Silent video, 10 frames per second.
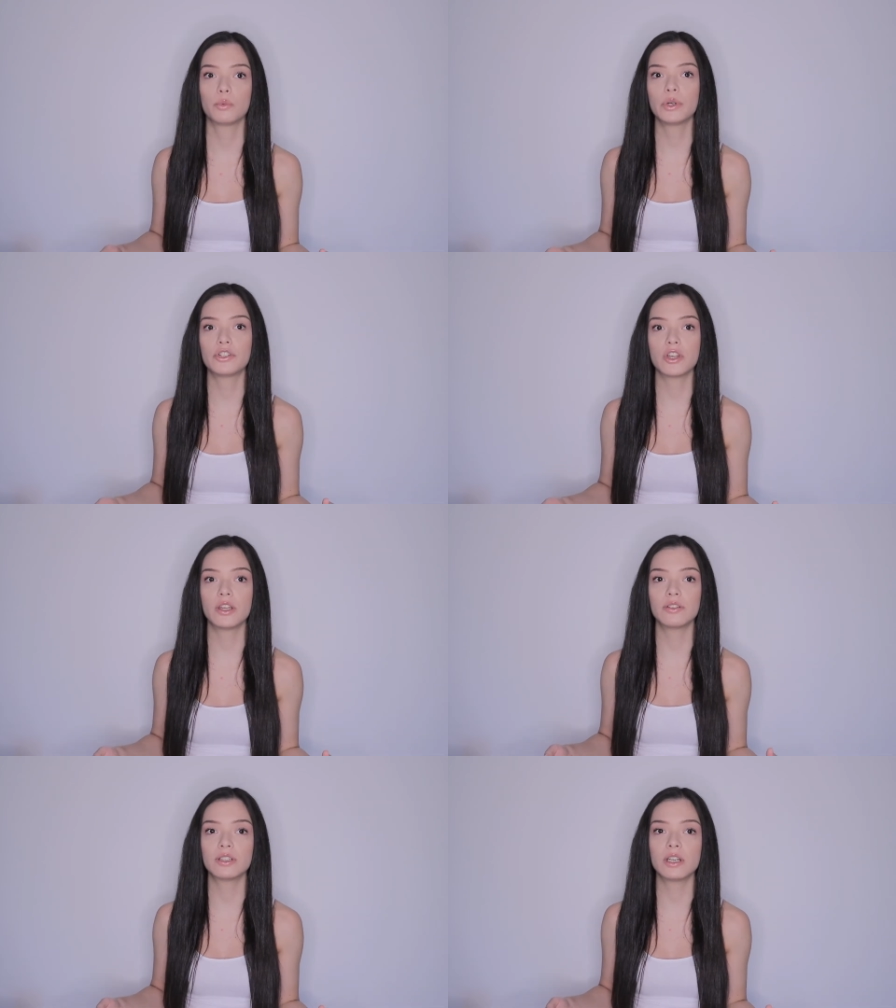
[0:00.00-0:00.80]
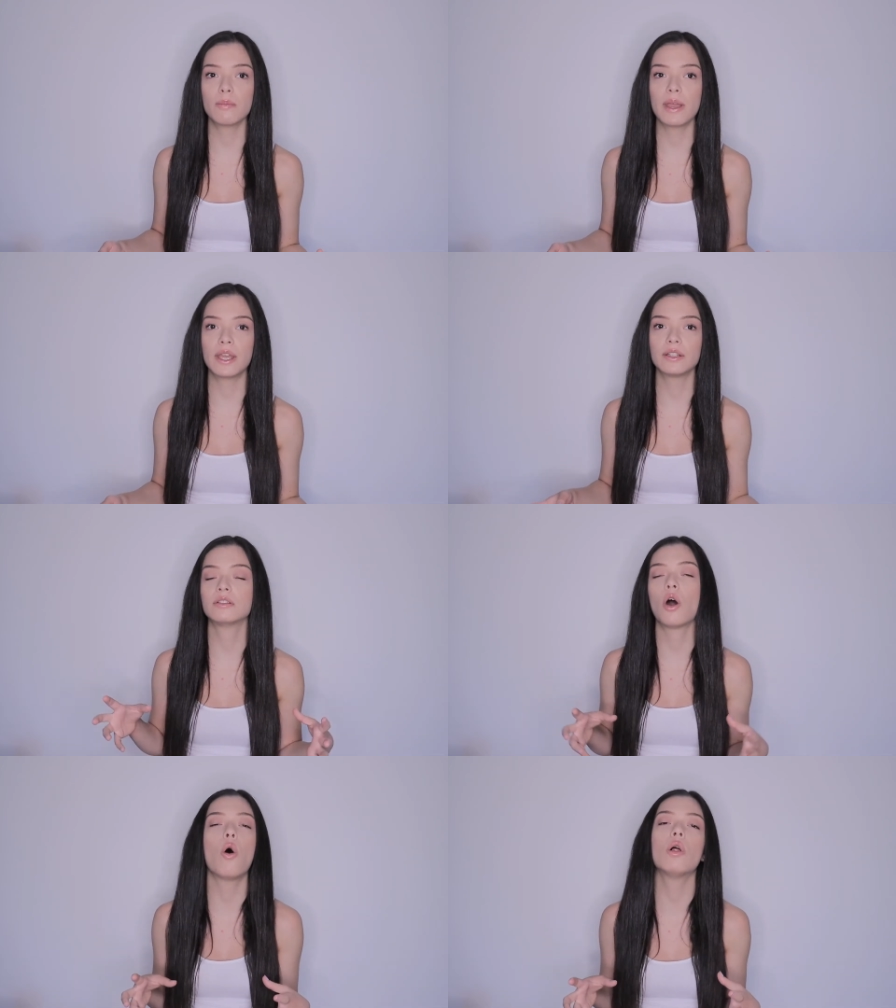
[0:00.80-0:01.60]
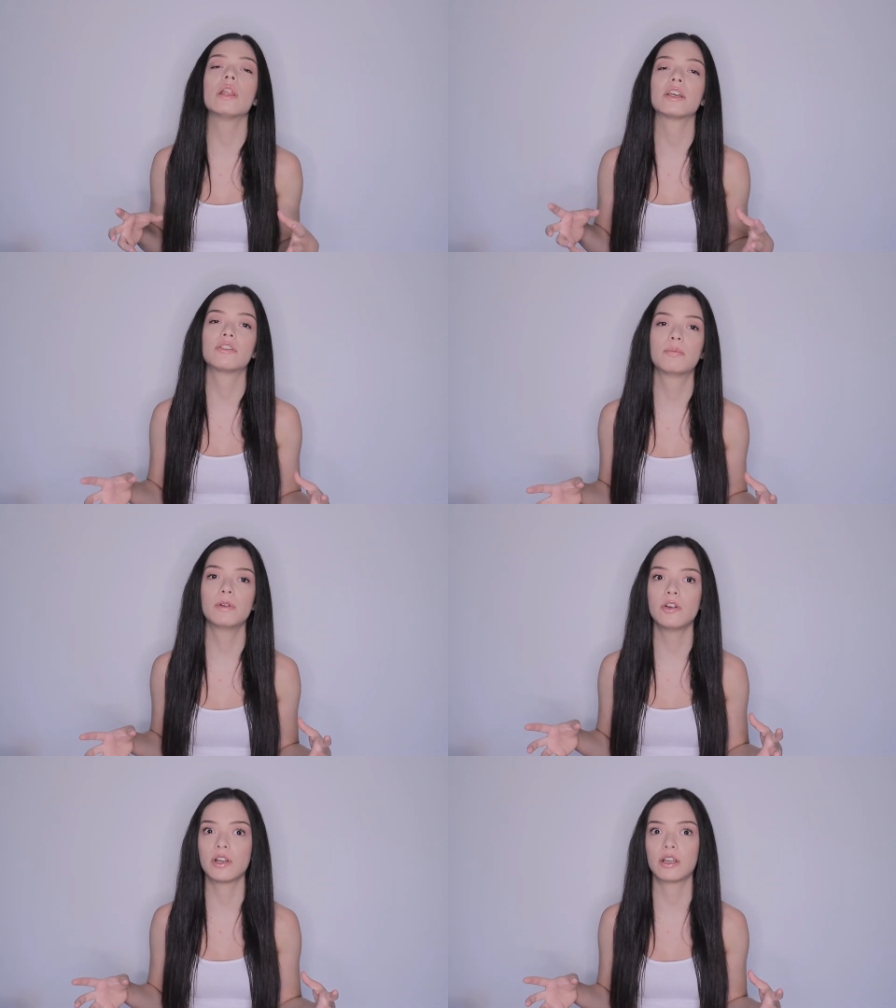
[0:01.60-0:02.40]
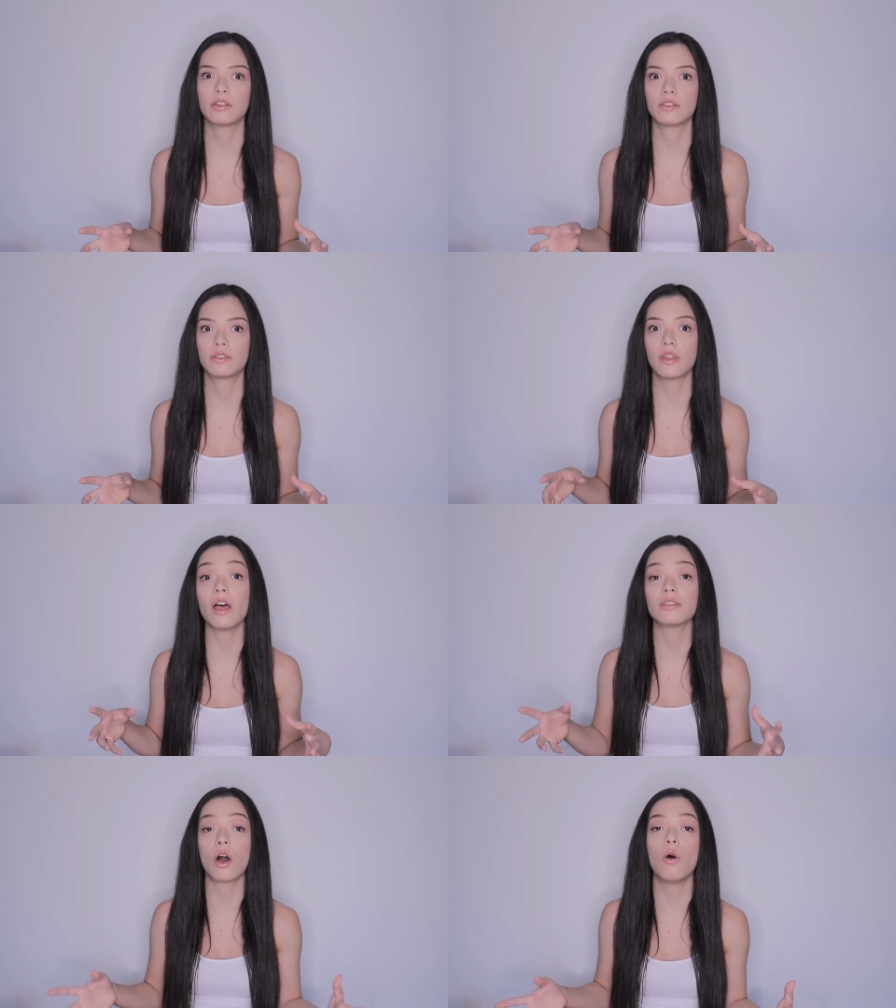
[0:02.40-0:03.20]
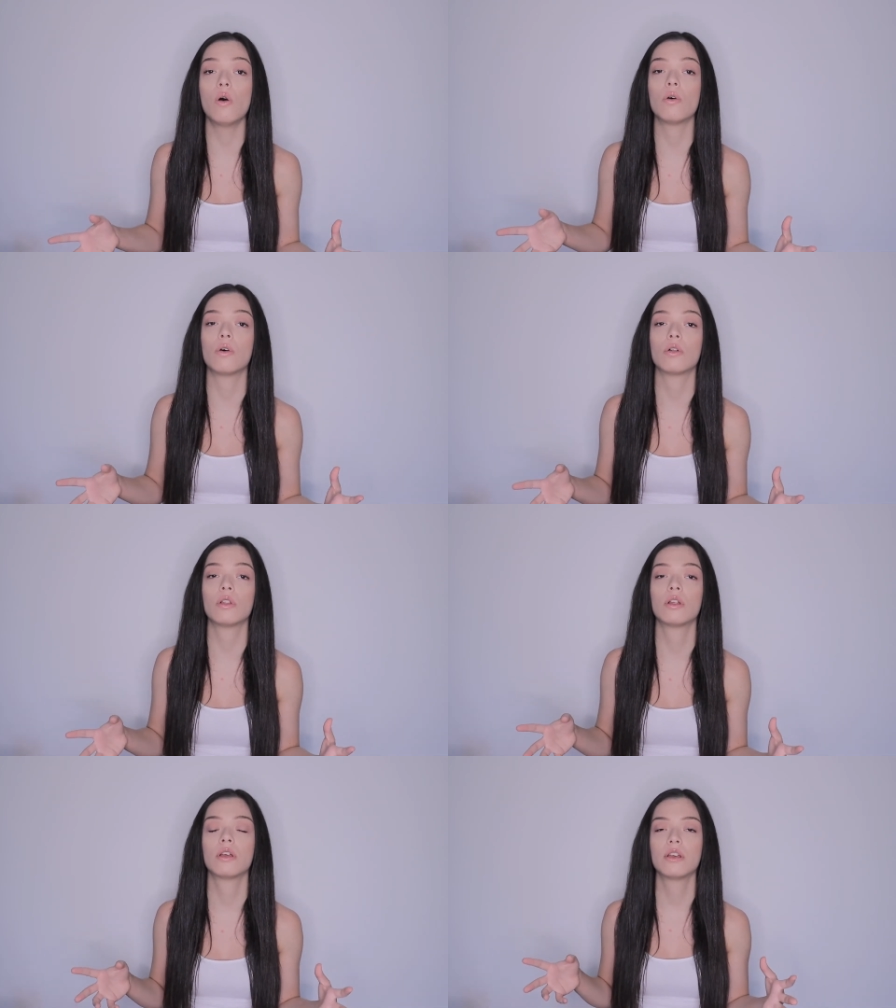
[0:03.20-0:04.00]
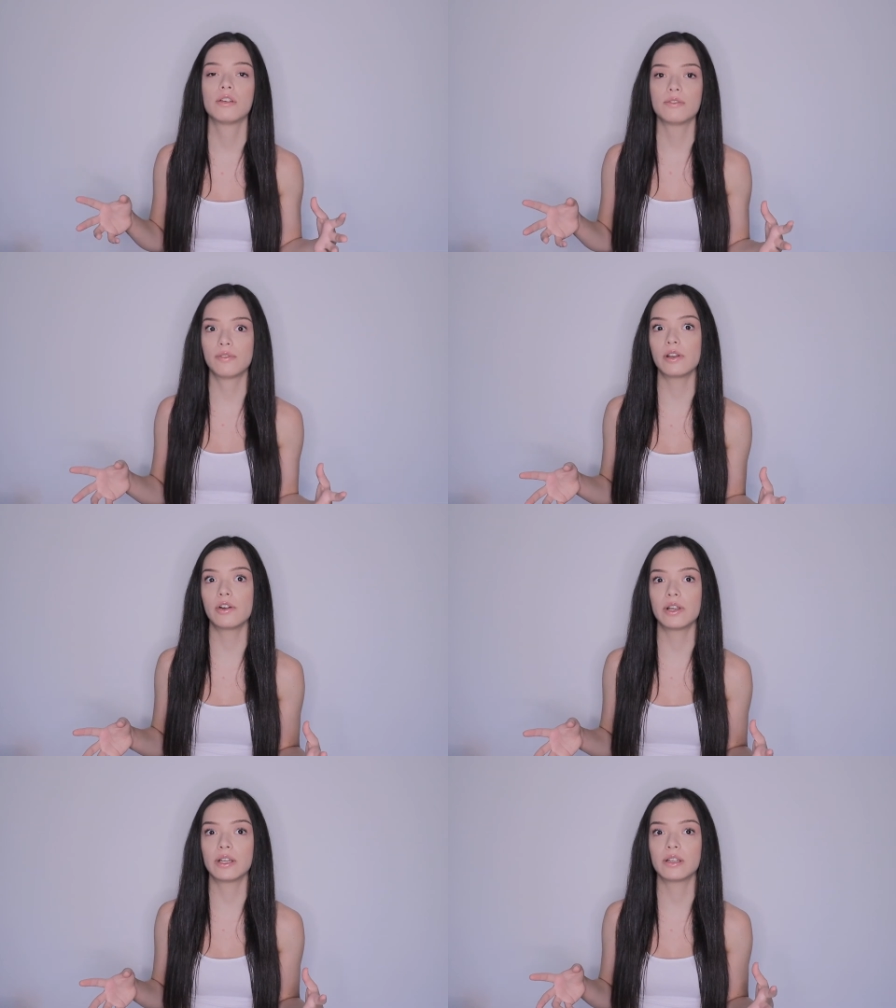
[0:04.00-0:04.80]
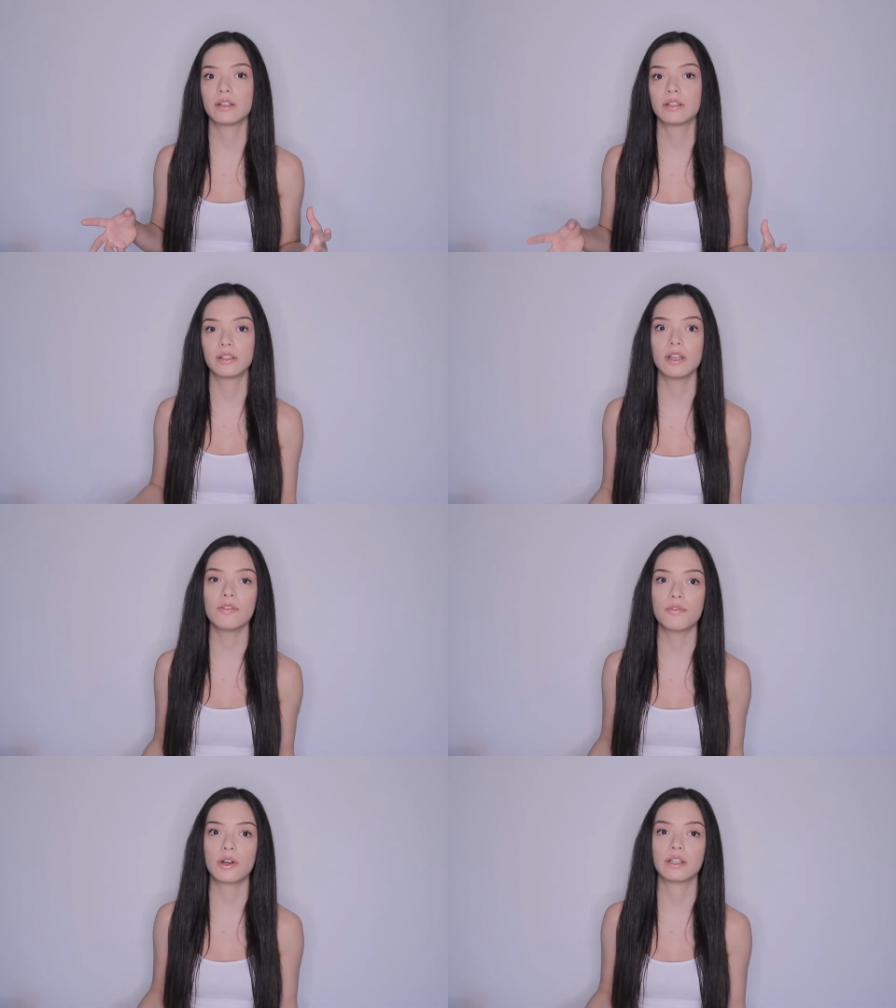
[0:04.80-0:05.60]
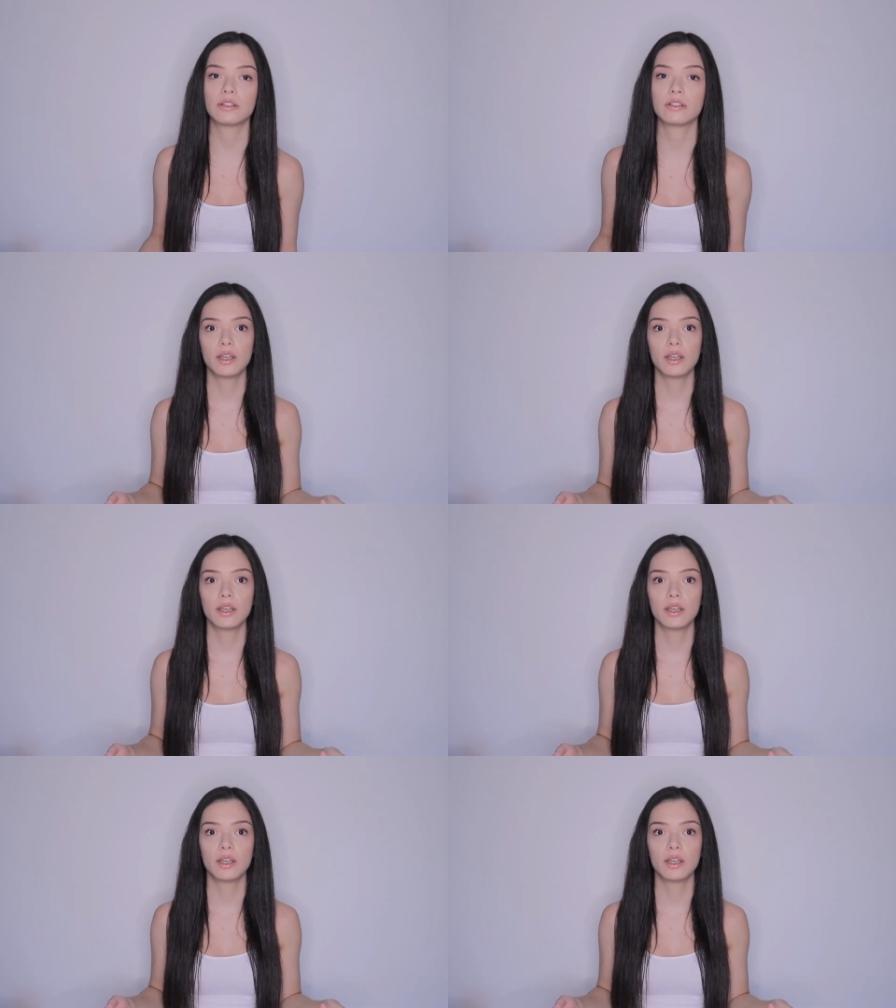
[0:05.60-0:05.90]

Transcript: which is gonna make the whole experience as a whole very different.